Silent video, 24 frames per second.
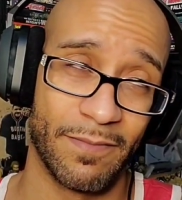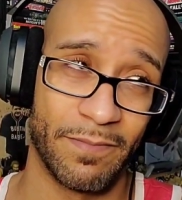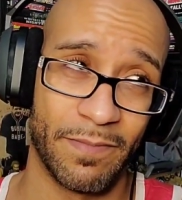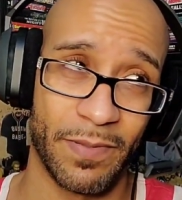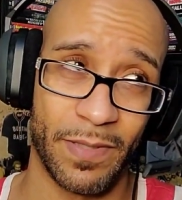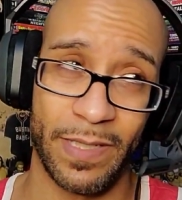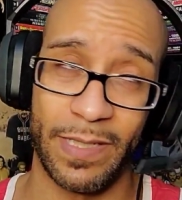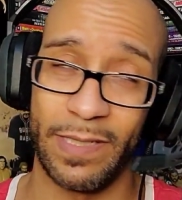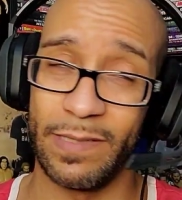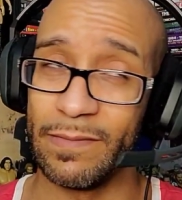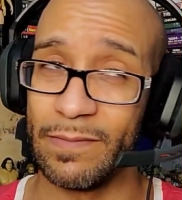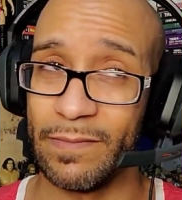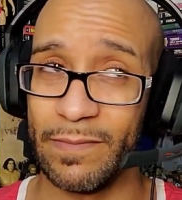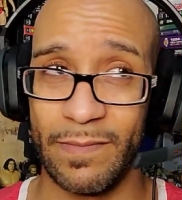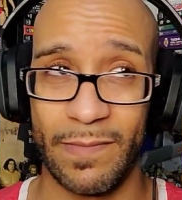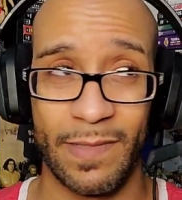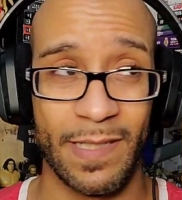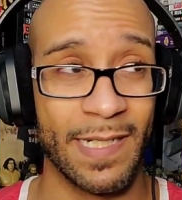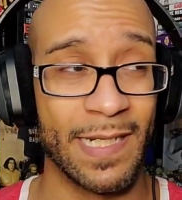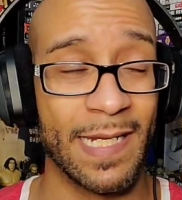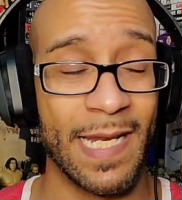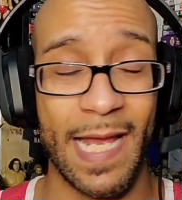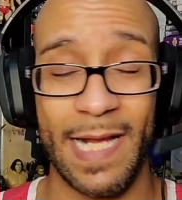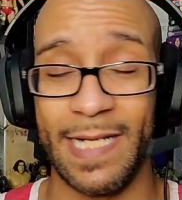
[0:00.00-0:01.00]
But
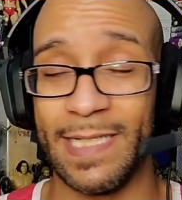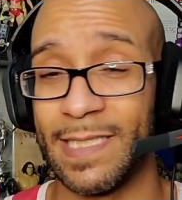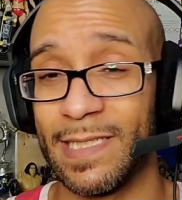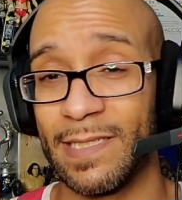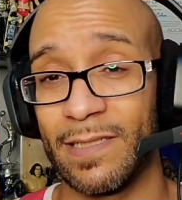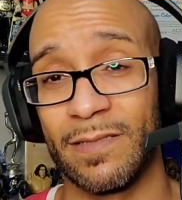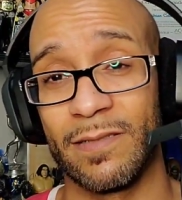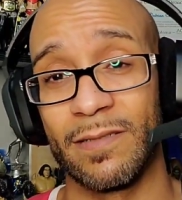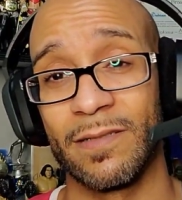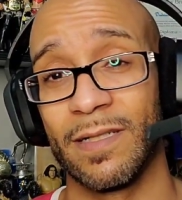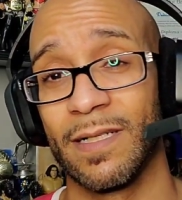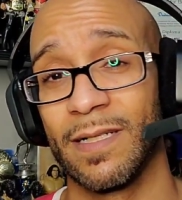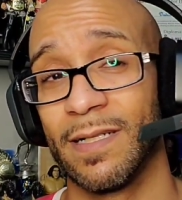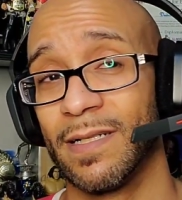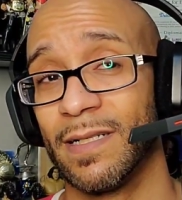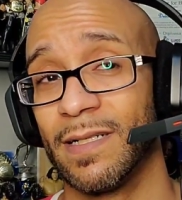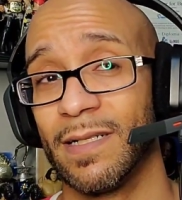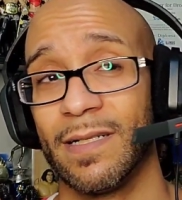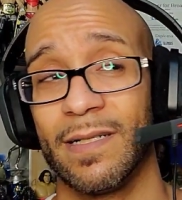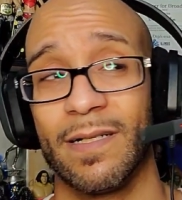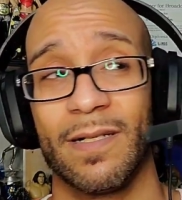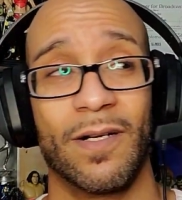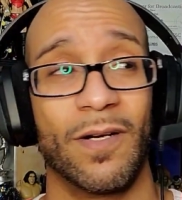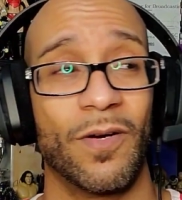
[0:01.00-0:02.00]
next year,
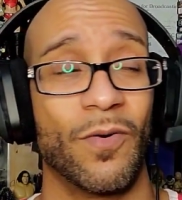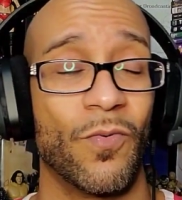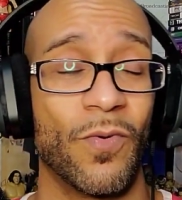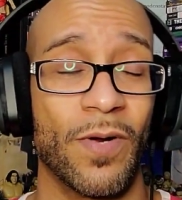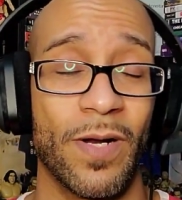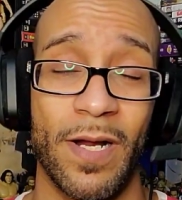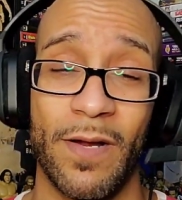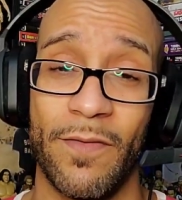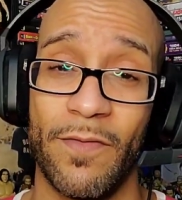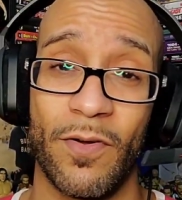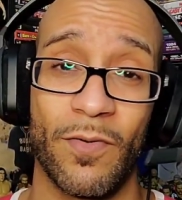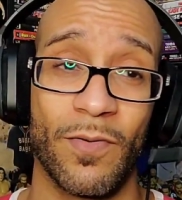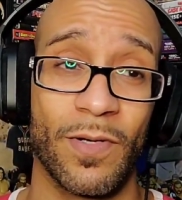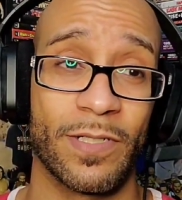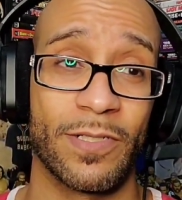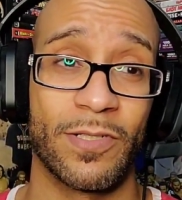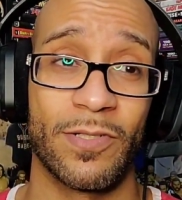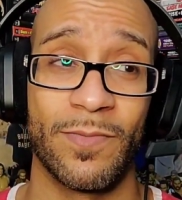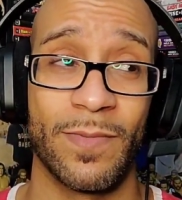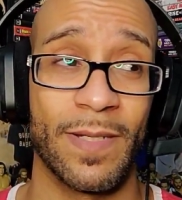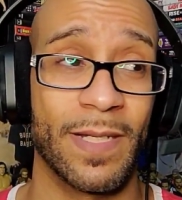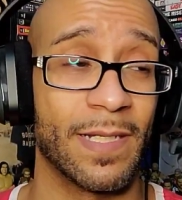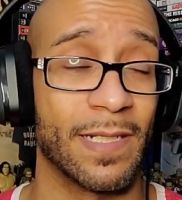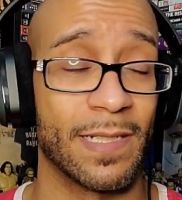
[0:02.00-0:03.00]
whatever
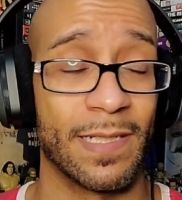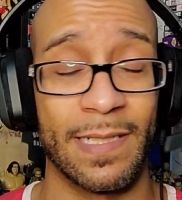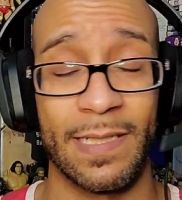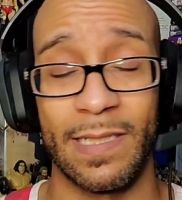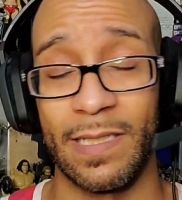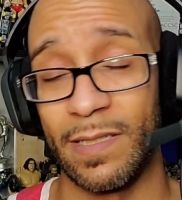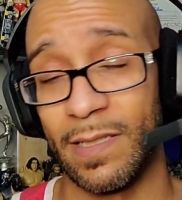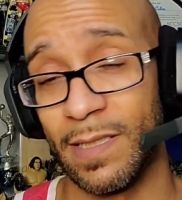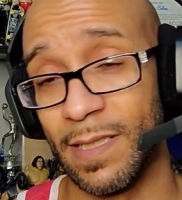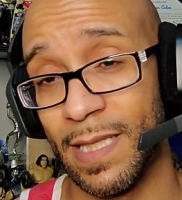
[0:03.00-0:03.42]
WrestleMania, like,